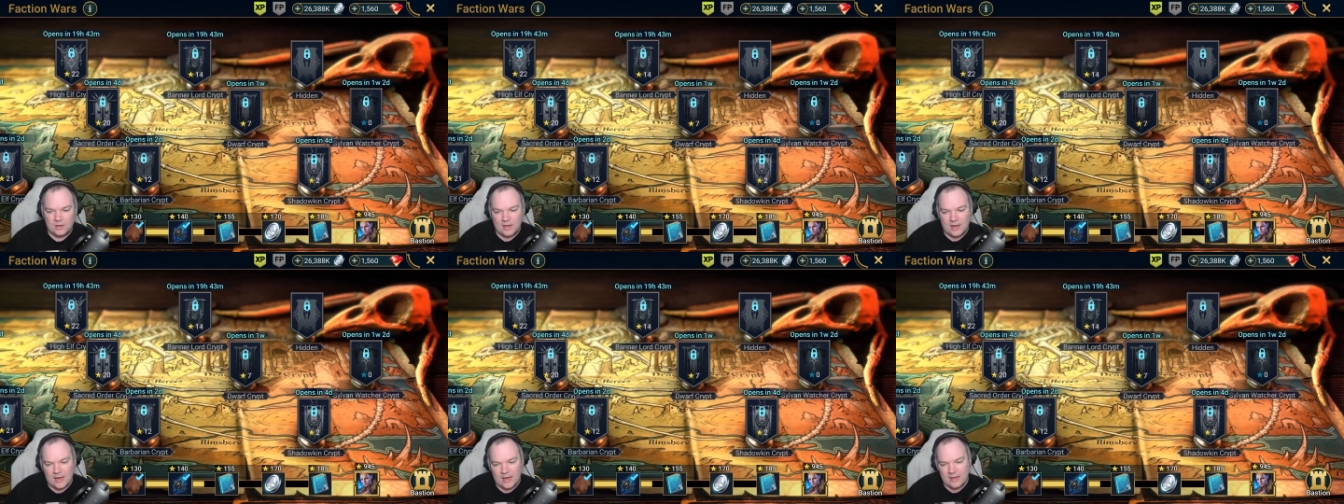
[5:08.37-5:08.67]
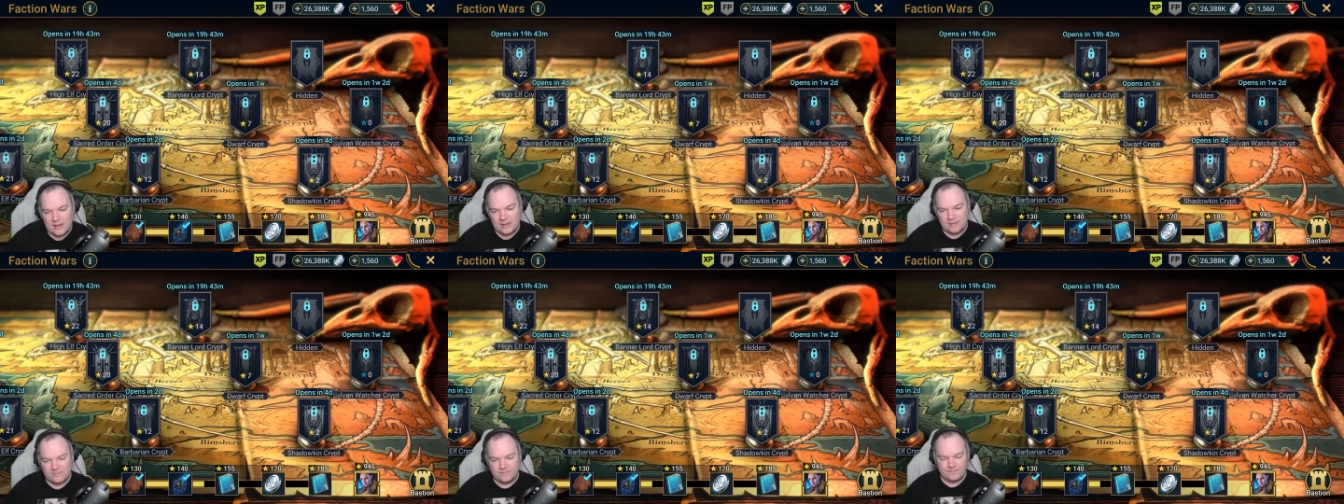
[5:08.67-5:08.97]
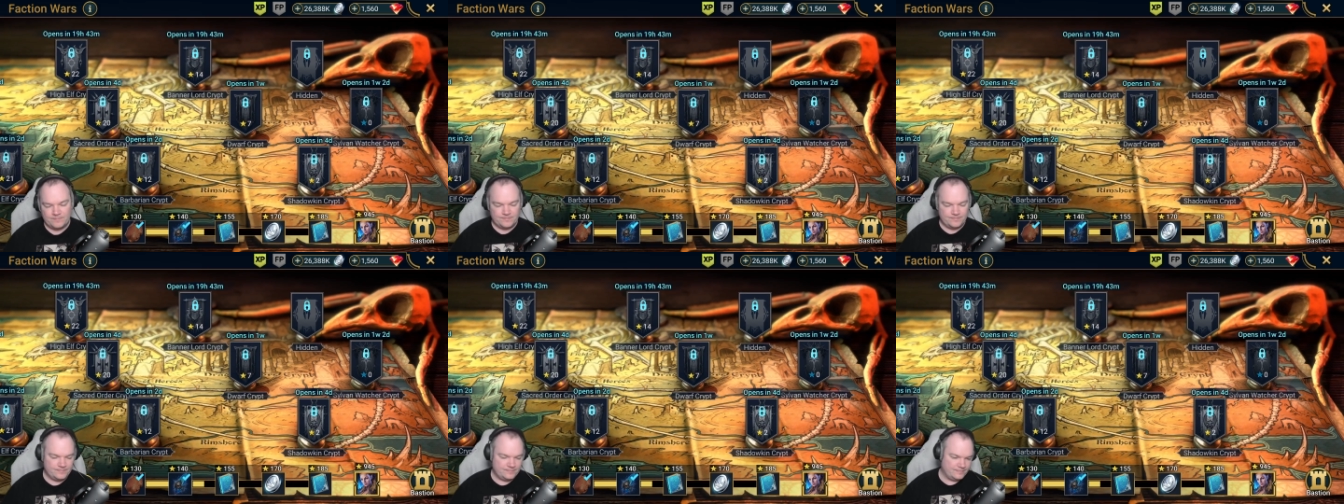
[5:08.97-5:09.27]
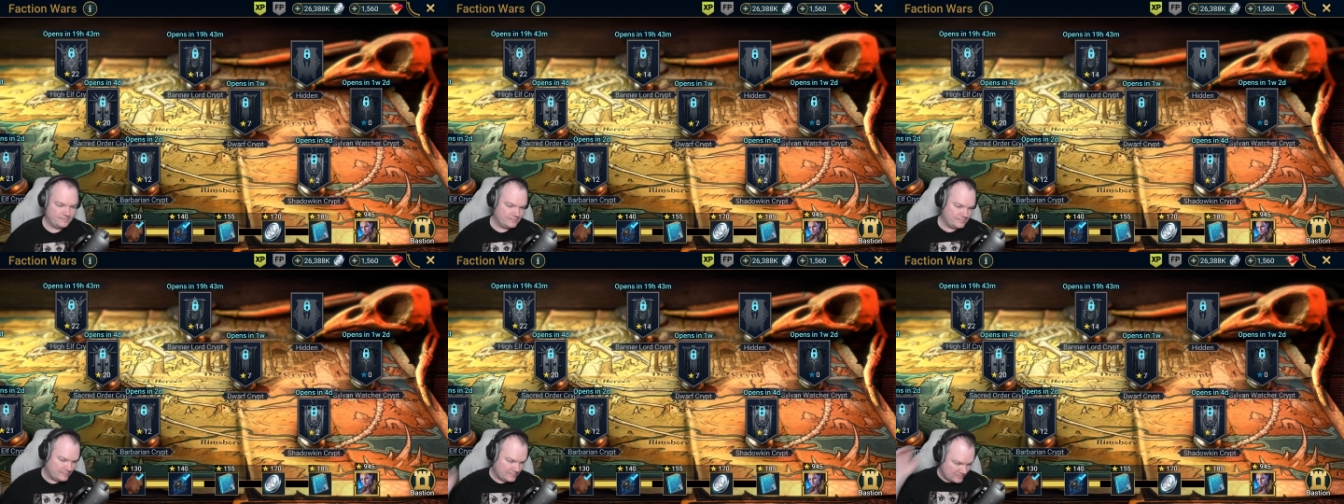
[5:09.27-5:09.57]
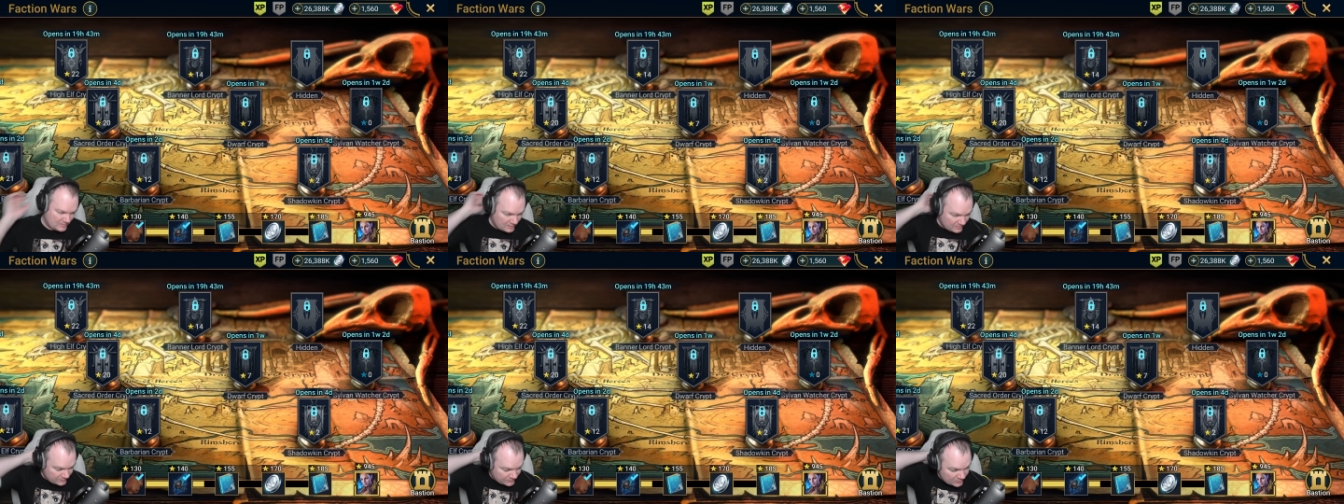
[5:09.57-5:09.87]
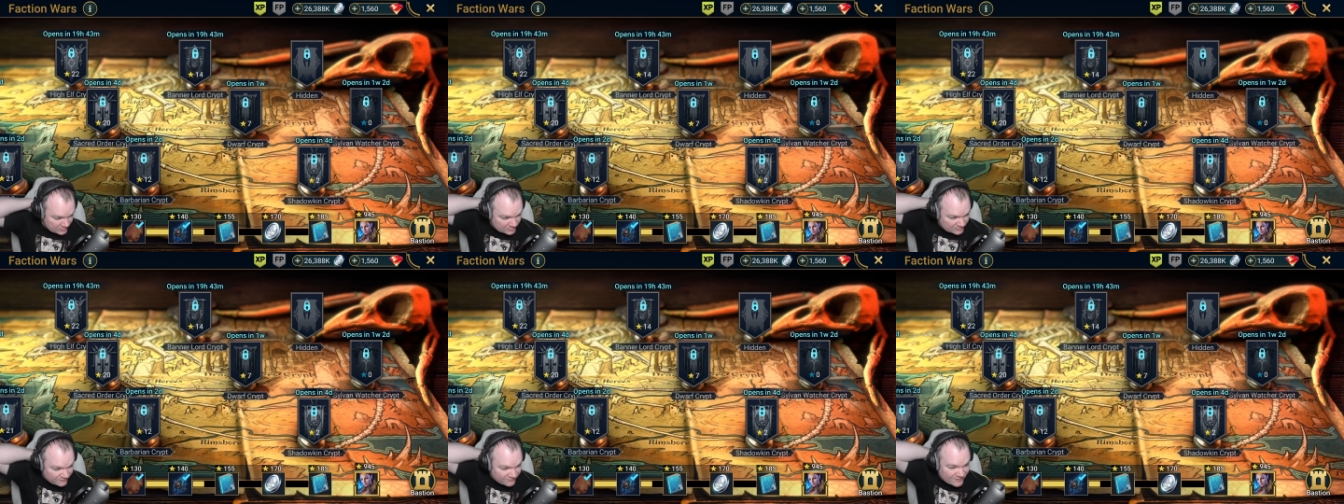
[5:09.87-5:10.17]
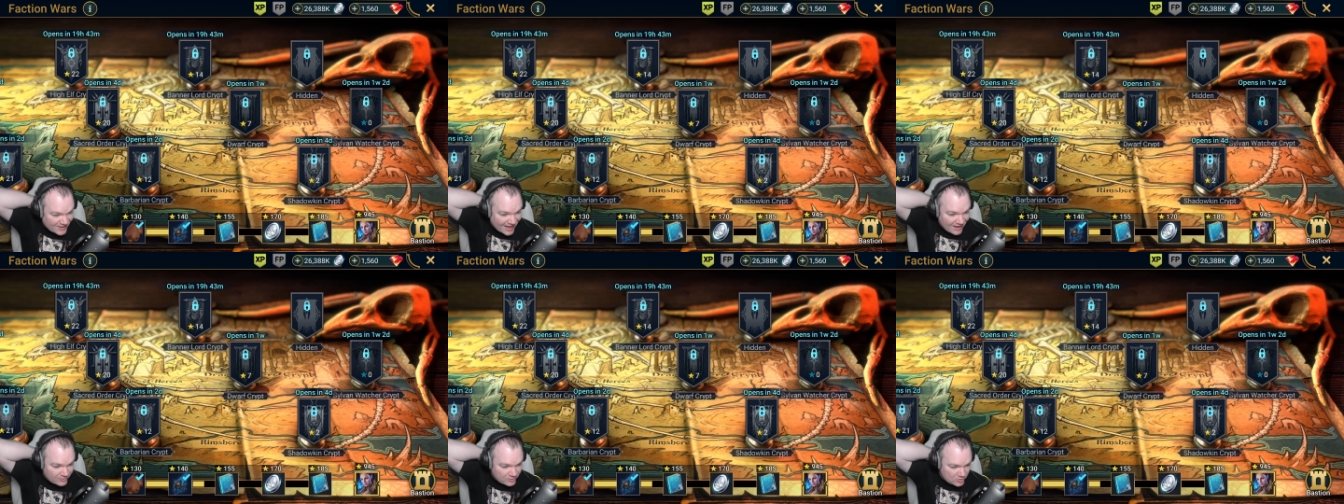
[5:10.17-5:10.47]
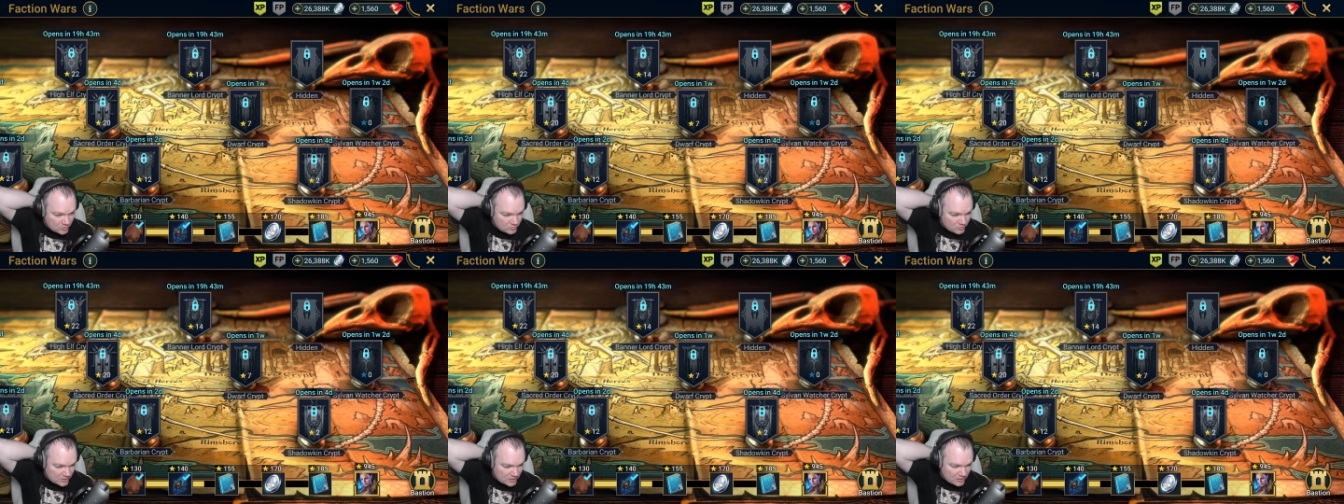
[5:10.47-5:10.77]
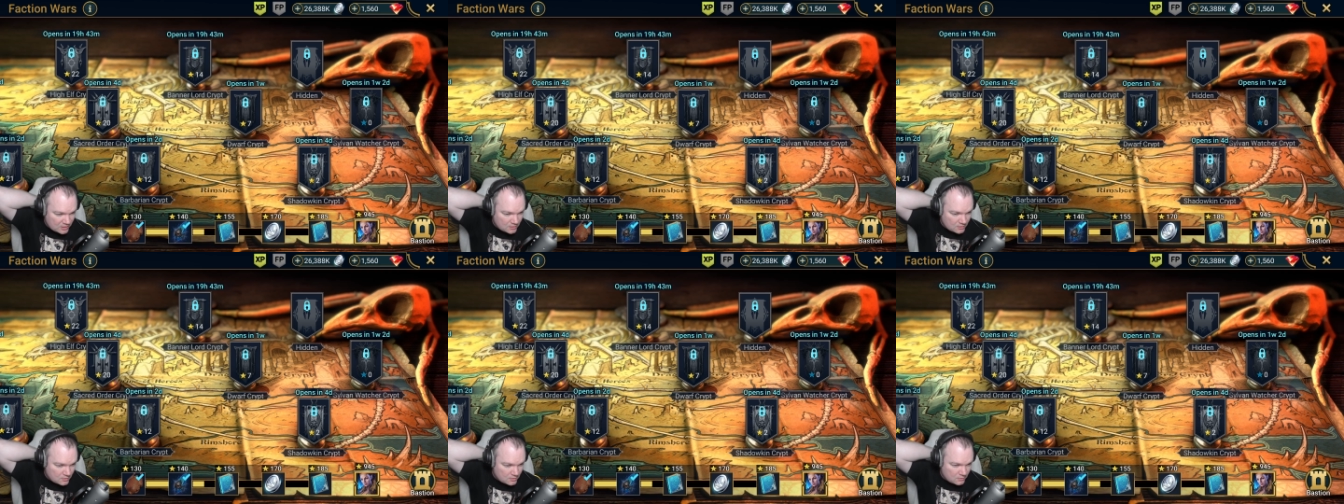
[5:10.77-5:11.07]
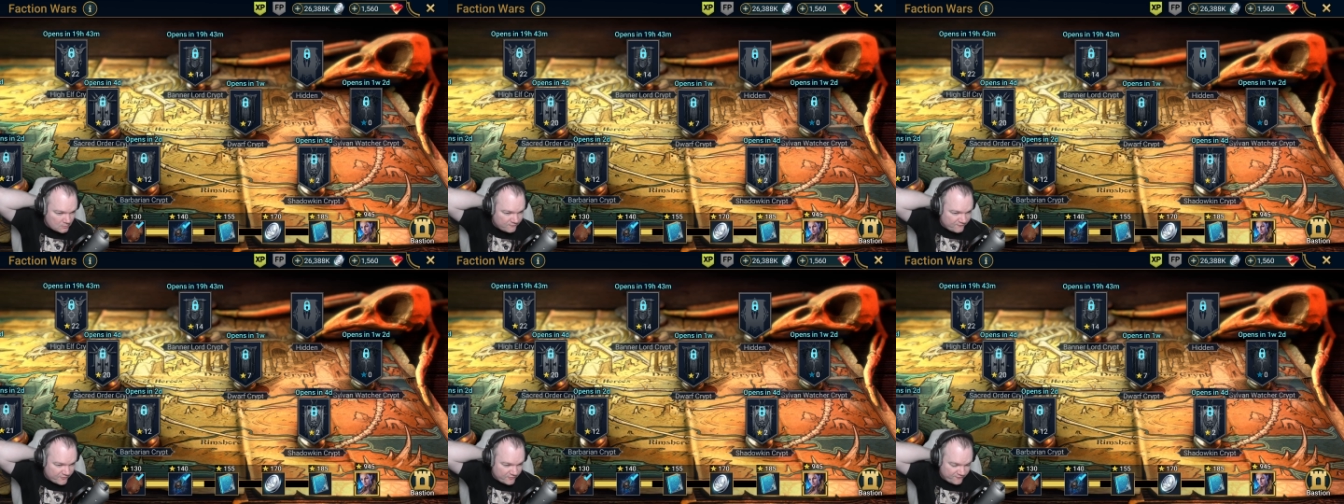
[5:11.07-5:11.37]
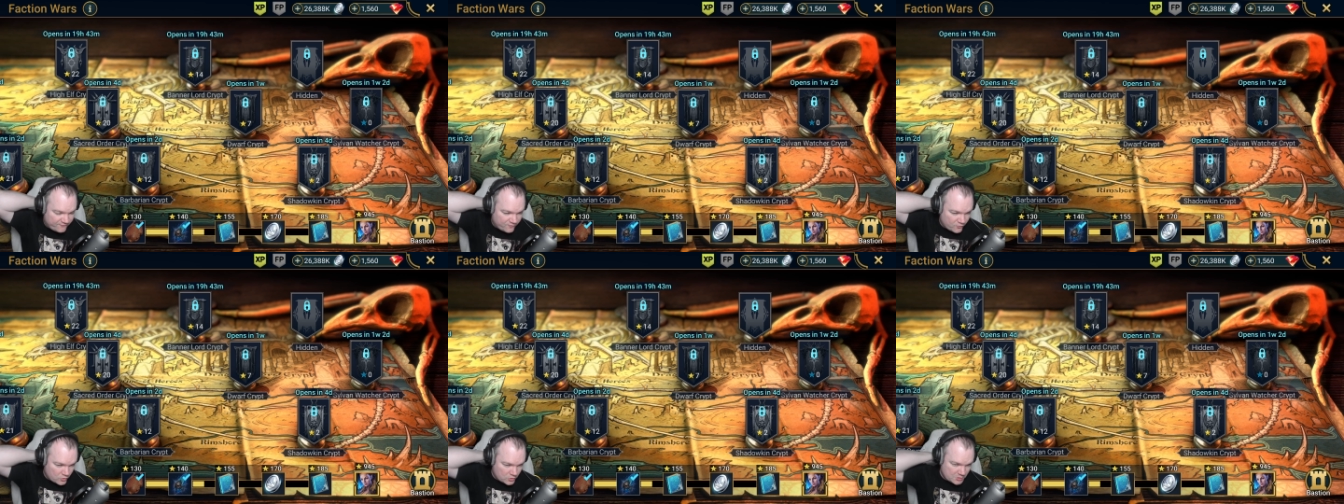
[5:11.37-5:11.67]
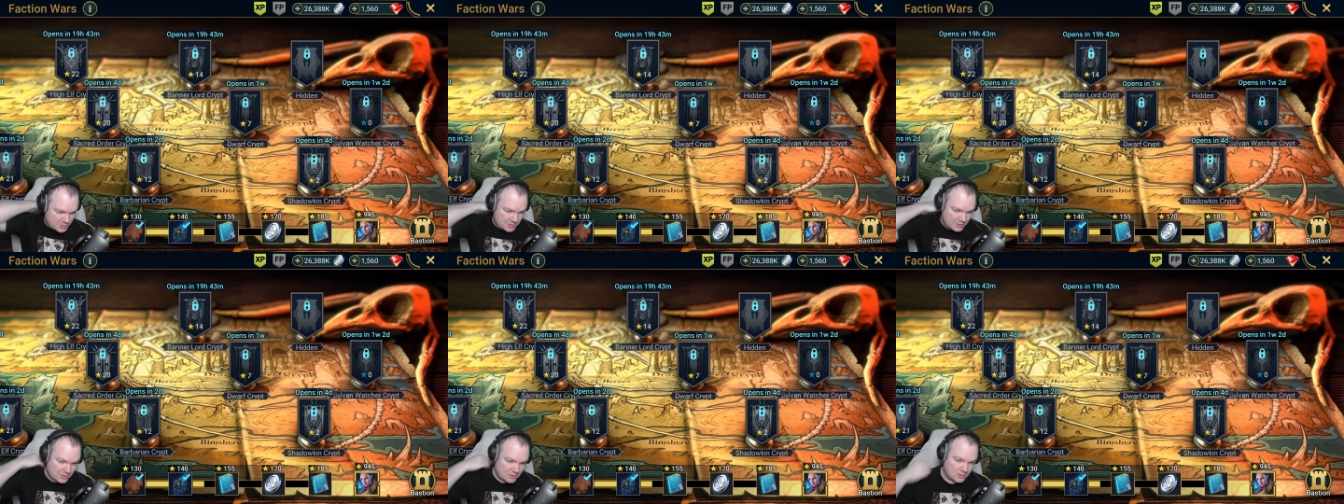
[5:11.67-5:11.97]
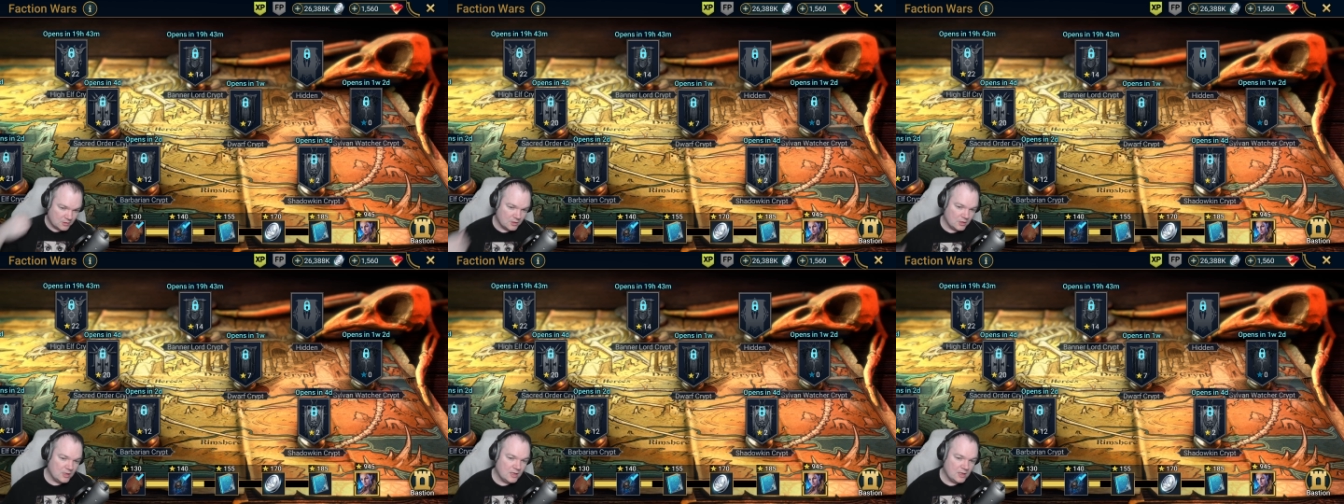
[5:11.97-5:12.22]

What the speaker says: I there's value here for forging.